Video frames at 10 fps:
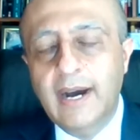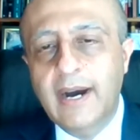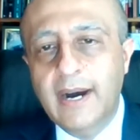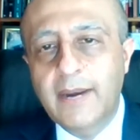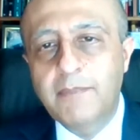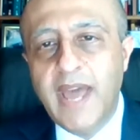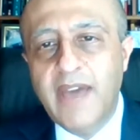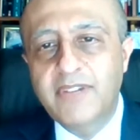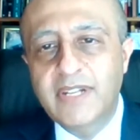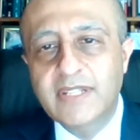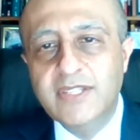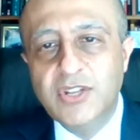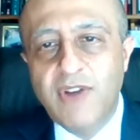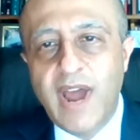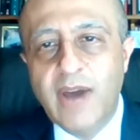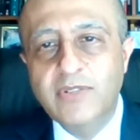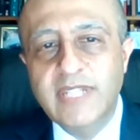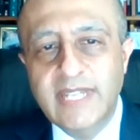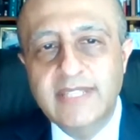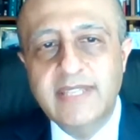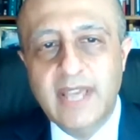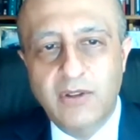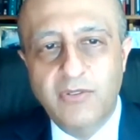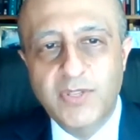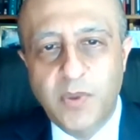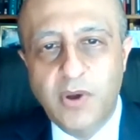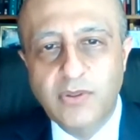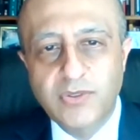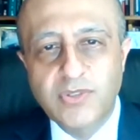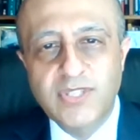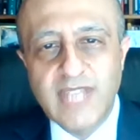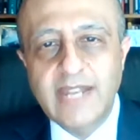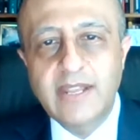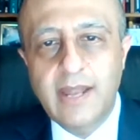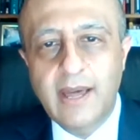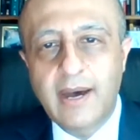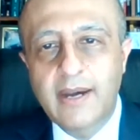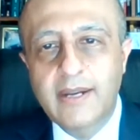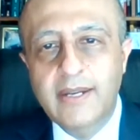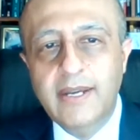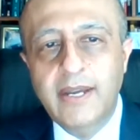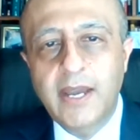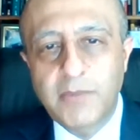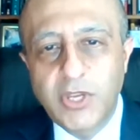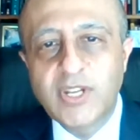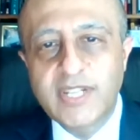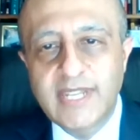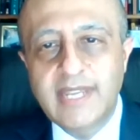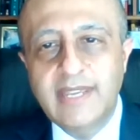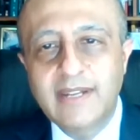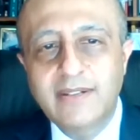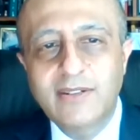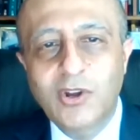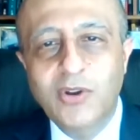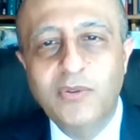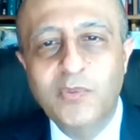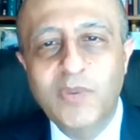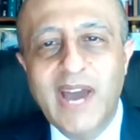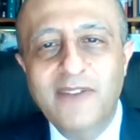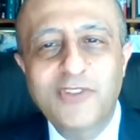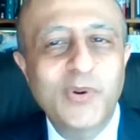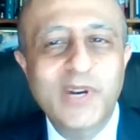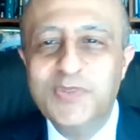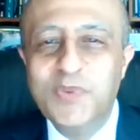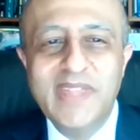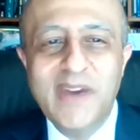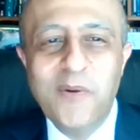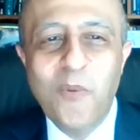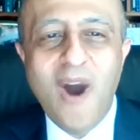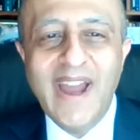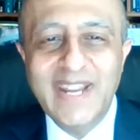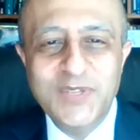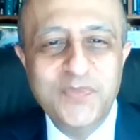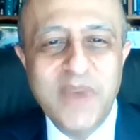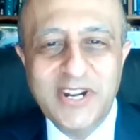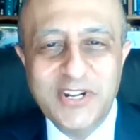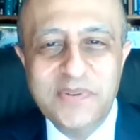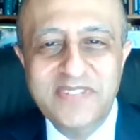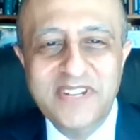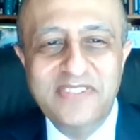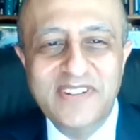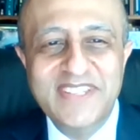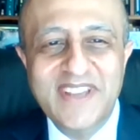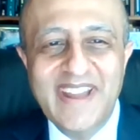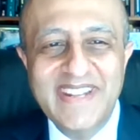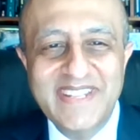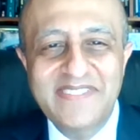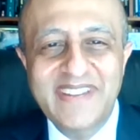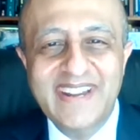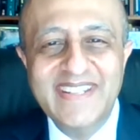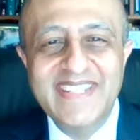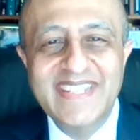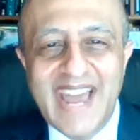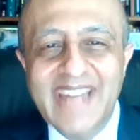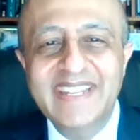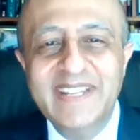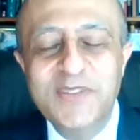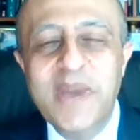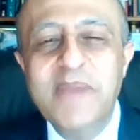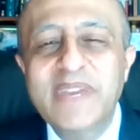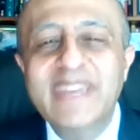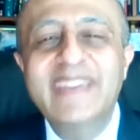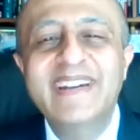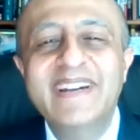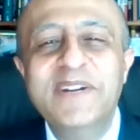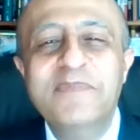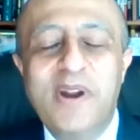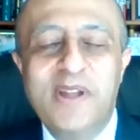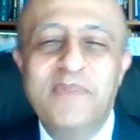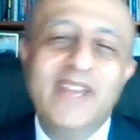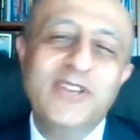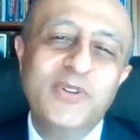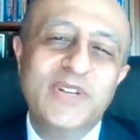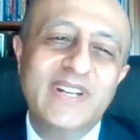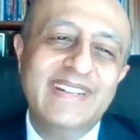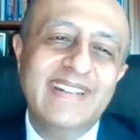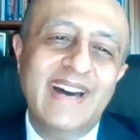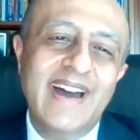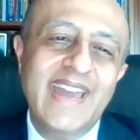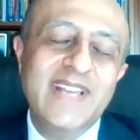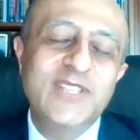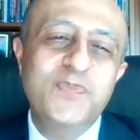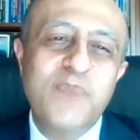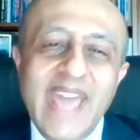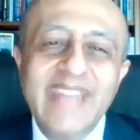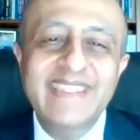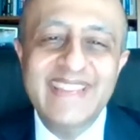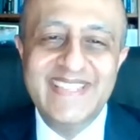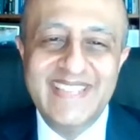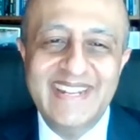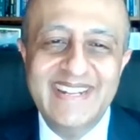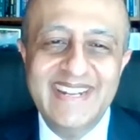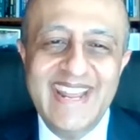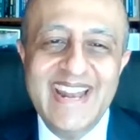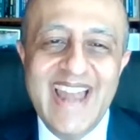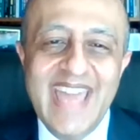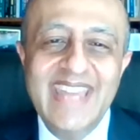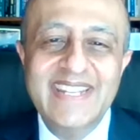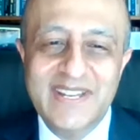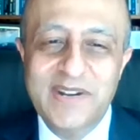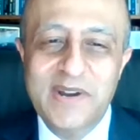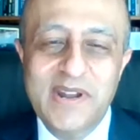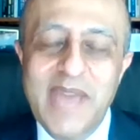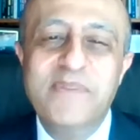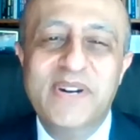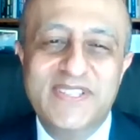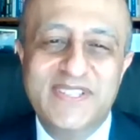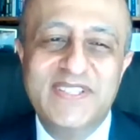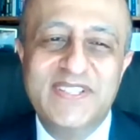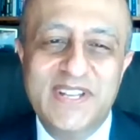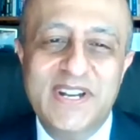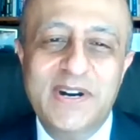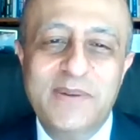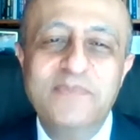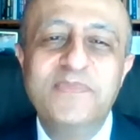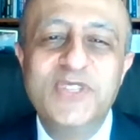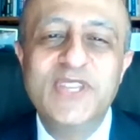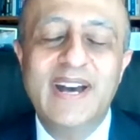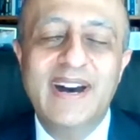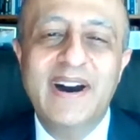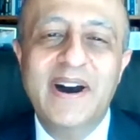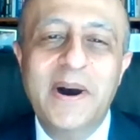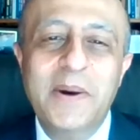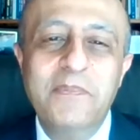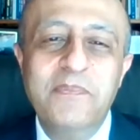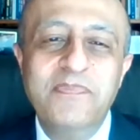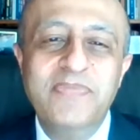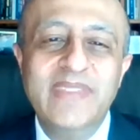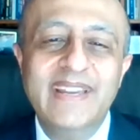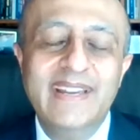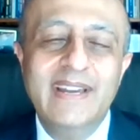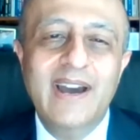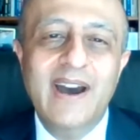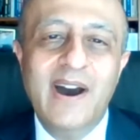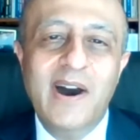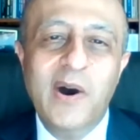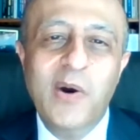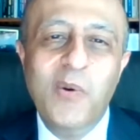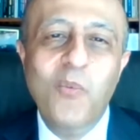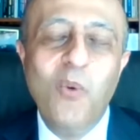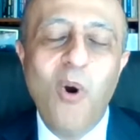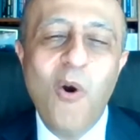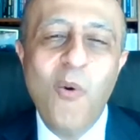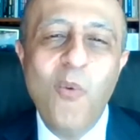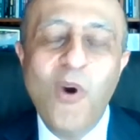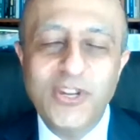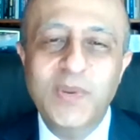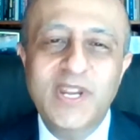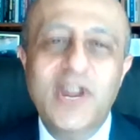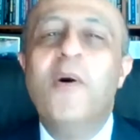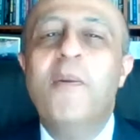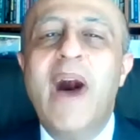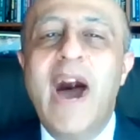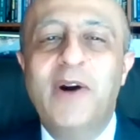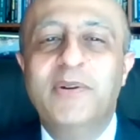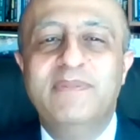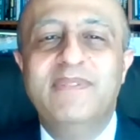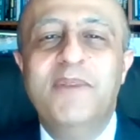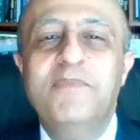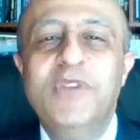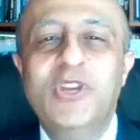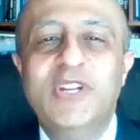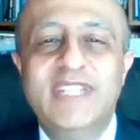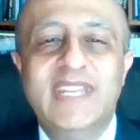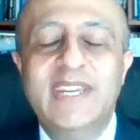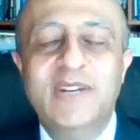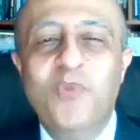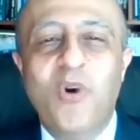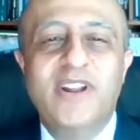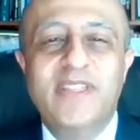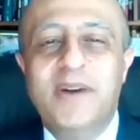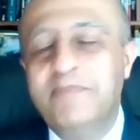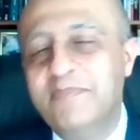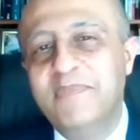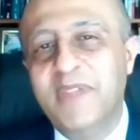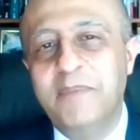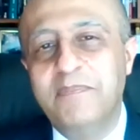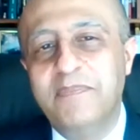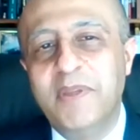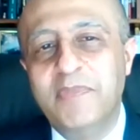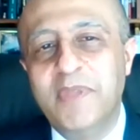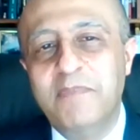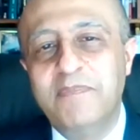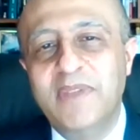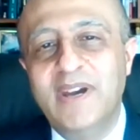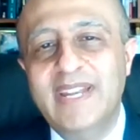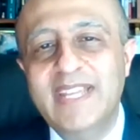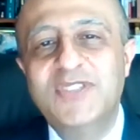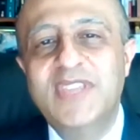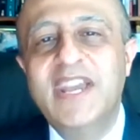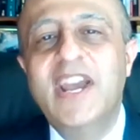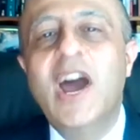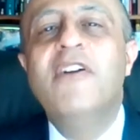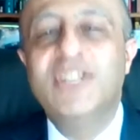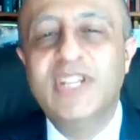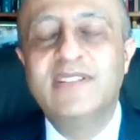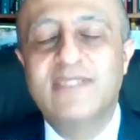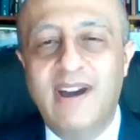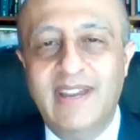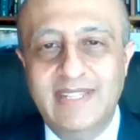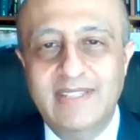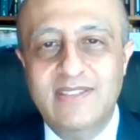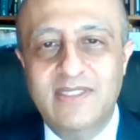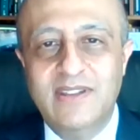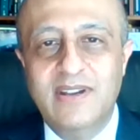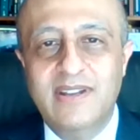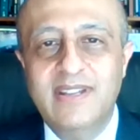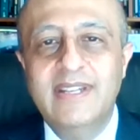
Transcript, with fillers: um, evidence around T cell response or cellular immunity. And look, we have viewers with a wide spectrum of different scientific understanding. So maybe, Bharatbhai, you can uh, explain this in, in lay layperson's terms. Um, uh, what, what do we know about immunity and what are the, the, the, the, the at least the encouraging signs that